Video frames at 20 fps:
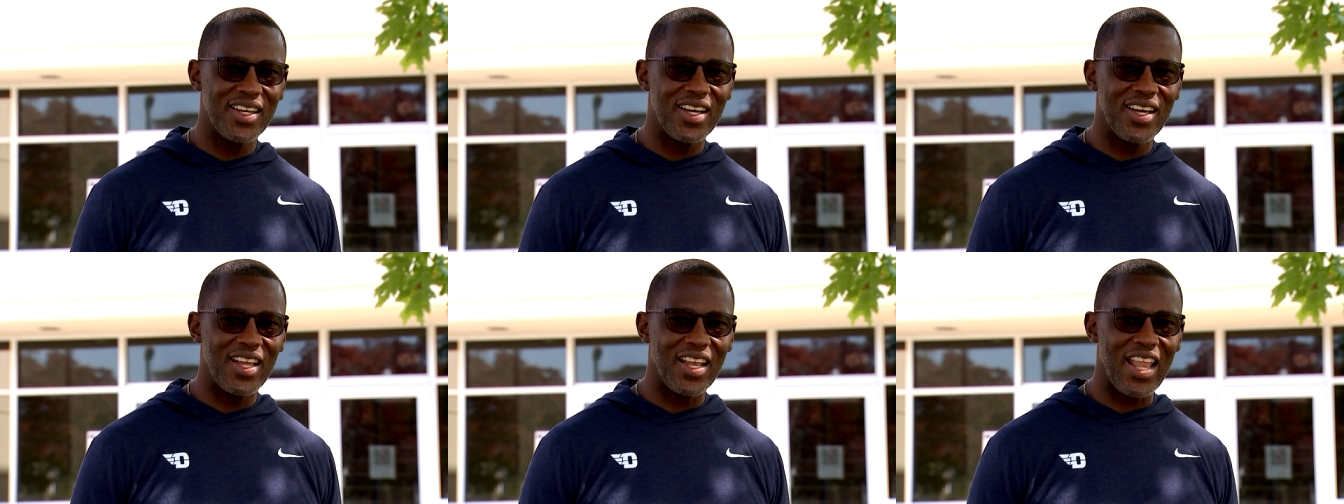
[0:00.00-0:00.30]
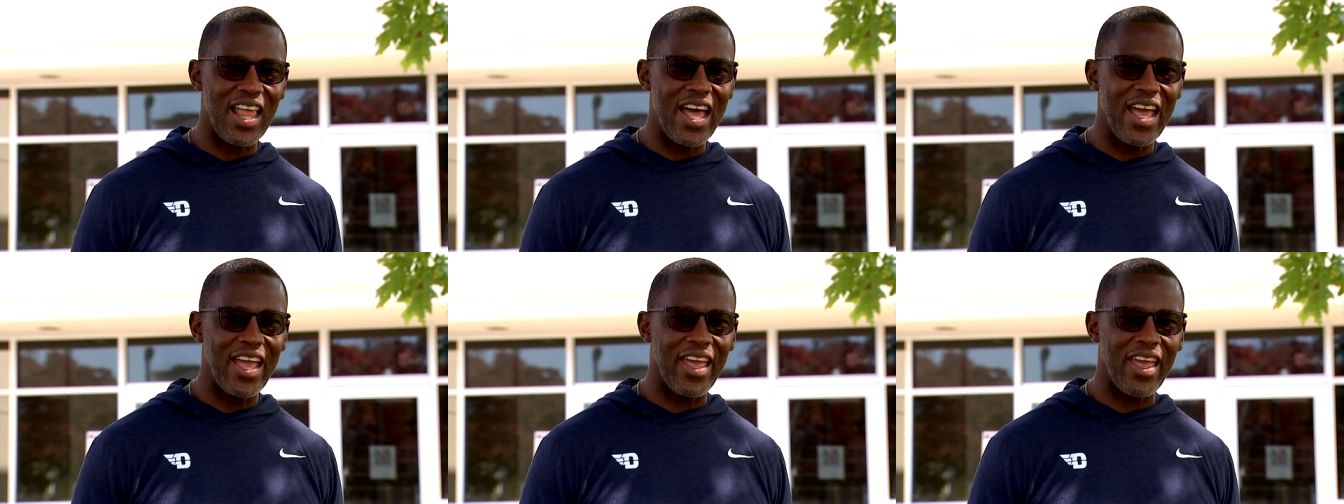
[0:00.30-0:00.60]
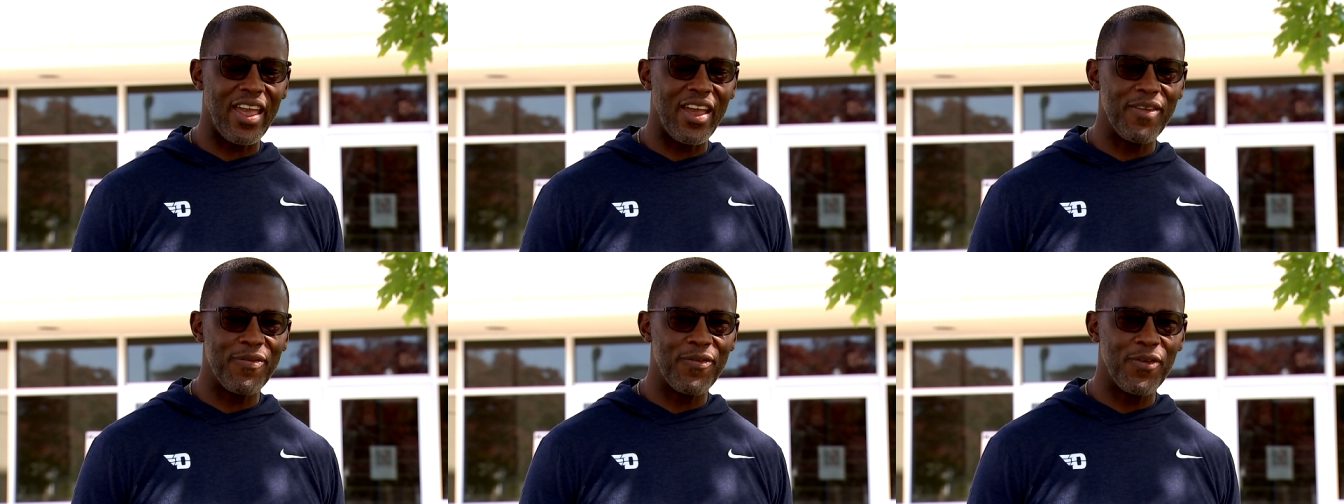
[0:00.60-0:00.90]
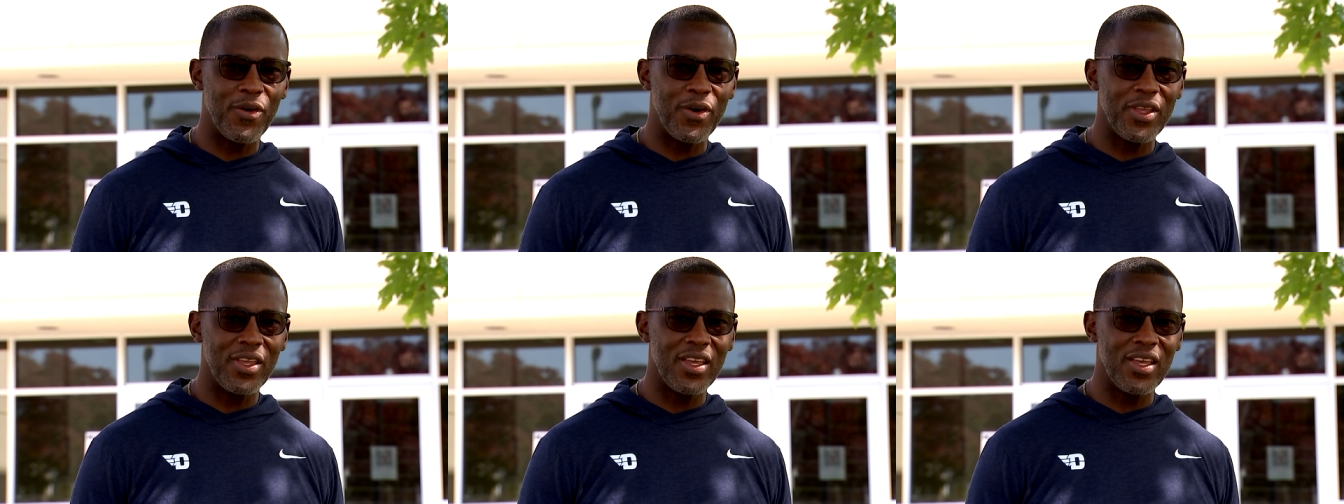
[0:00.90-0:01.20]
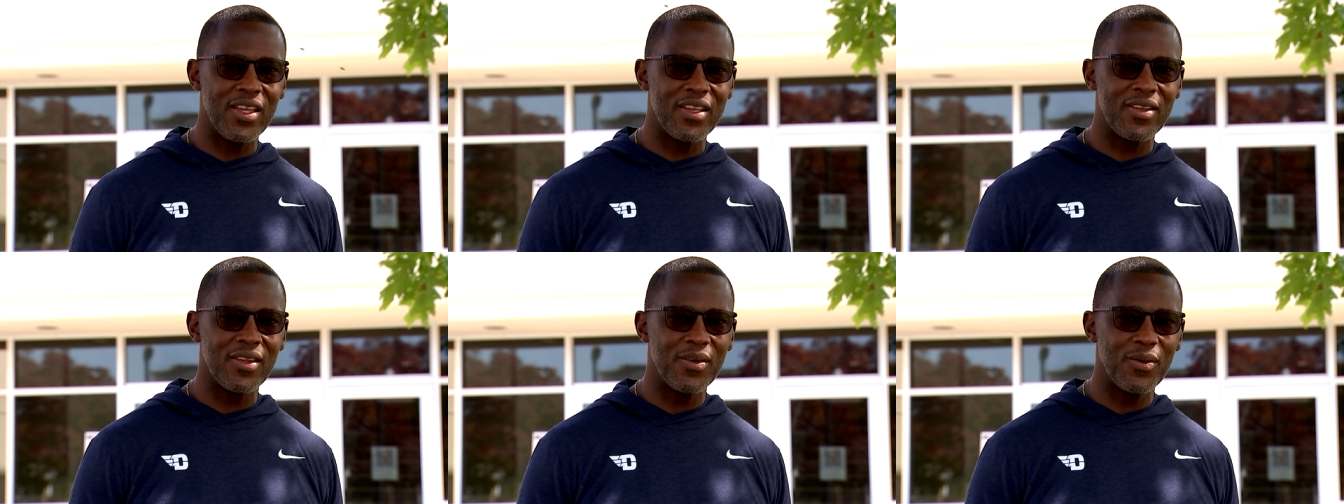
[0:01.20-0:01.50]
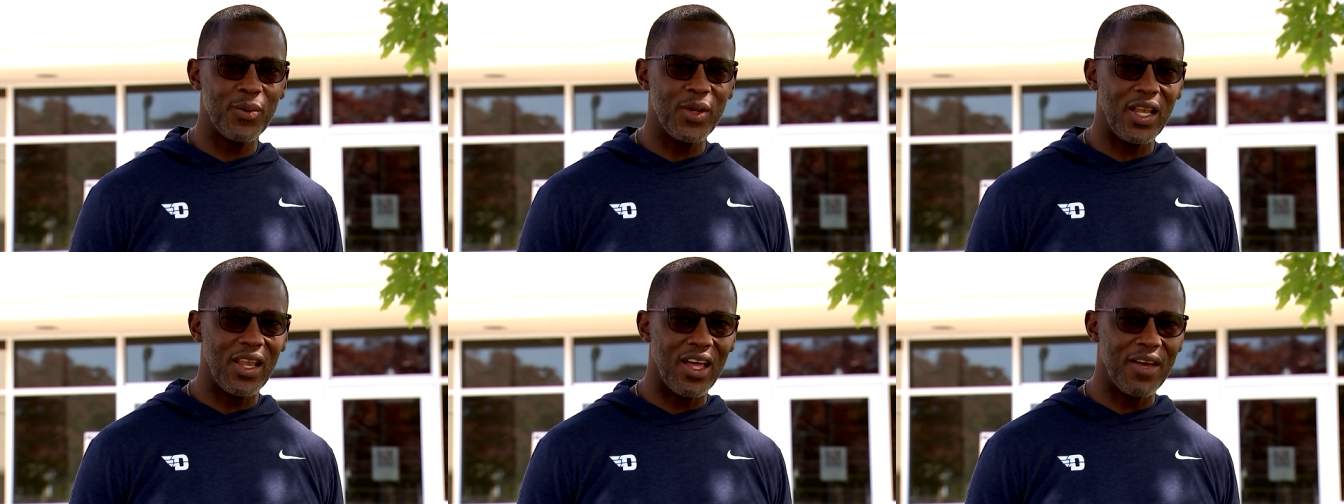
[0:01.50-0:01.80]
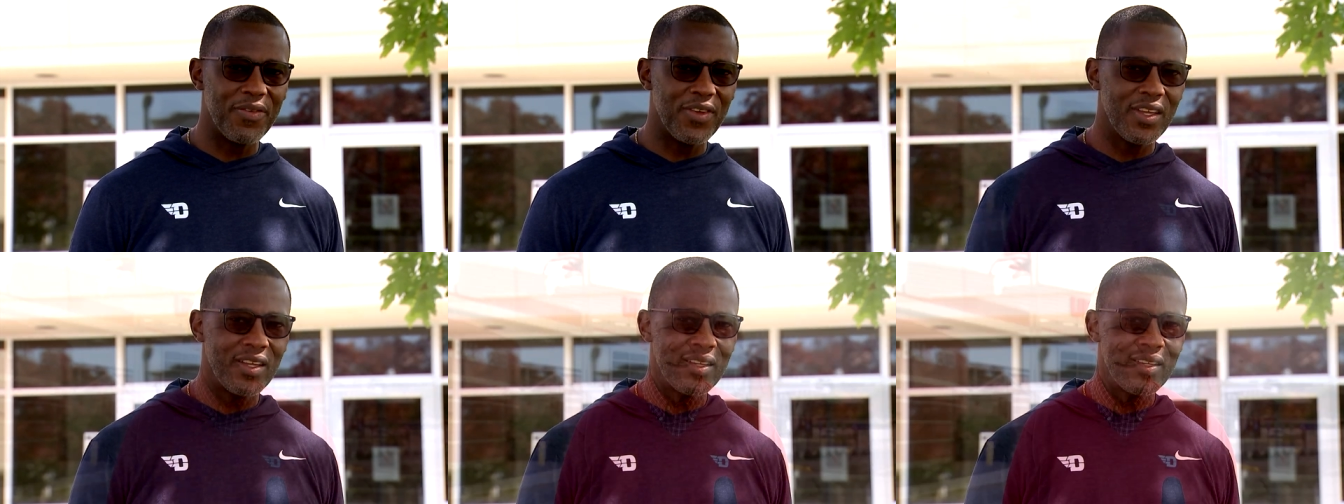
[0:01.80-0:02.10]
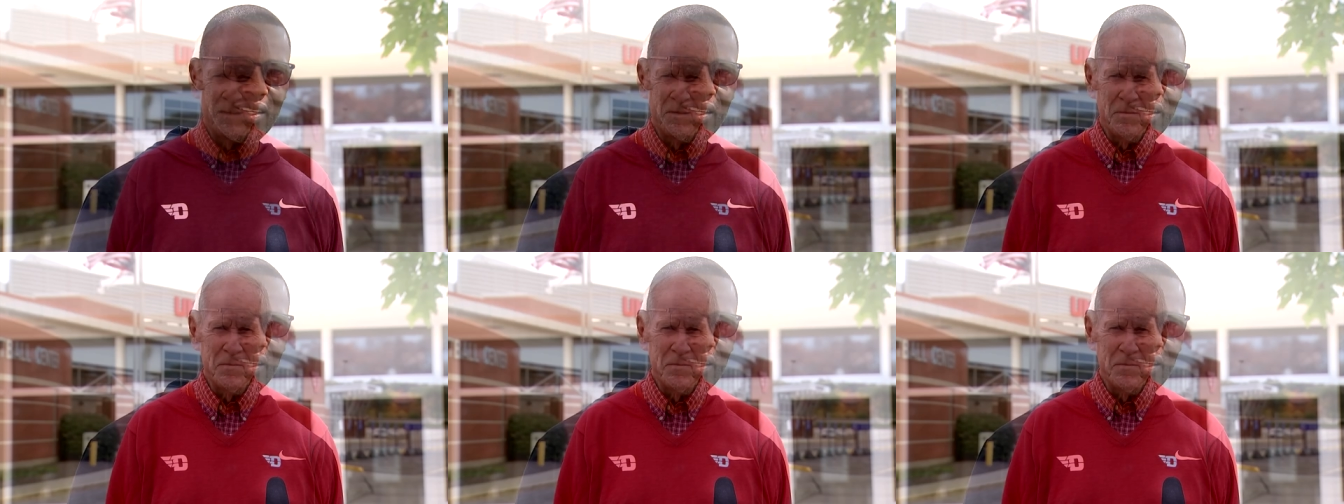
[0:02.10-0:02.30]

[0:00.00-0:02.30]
uh, lie ahead for you, and we love you.